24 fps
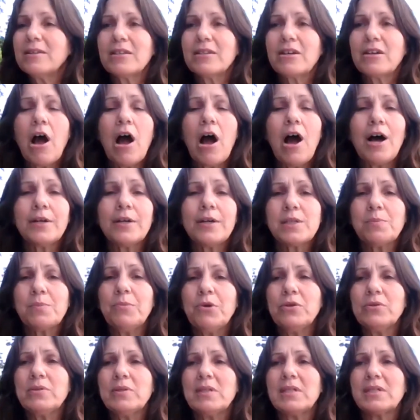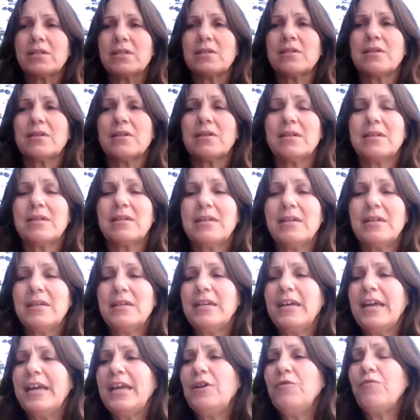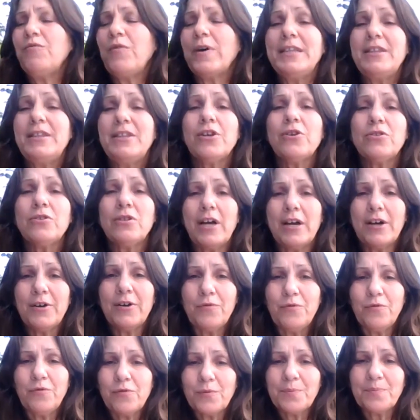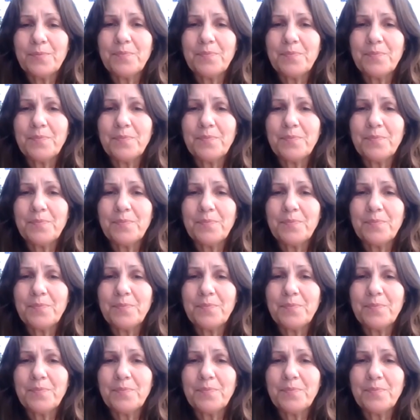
the cosmos, invite their love.